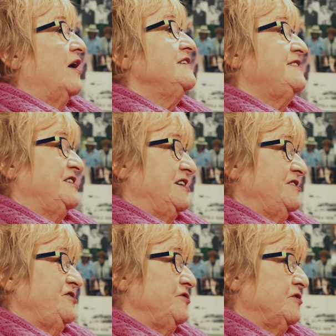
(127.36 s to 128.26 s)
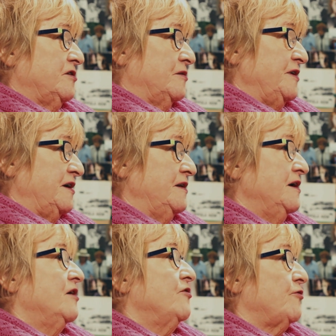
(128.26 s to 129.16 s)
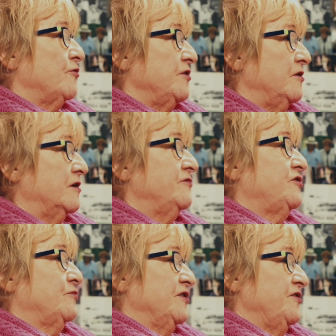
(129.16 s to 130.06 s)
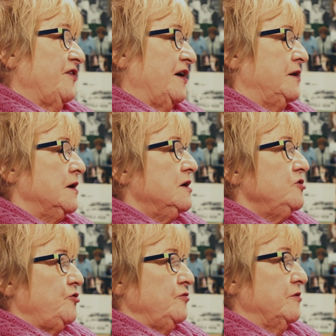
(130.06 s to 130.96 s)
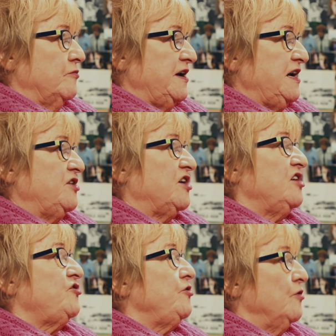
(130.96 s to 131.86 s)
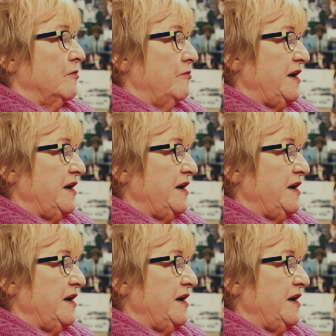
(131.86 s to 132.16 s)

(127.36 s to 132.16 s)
I suggest you come in, throw the nerves to one side, do the read, it's your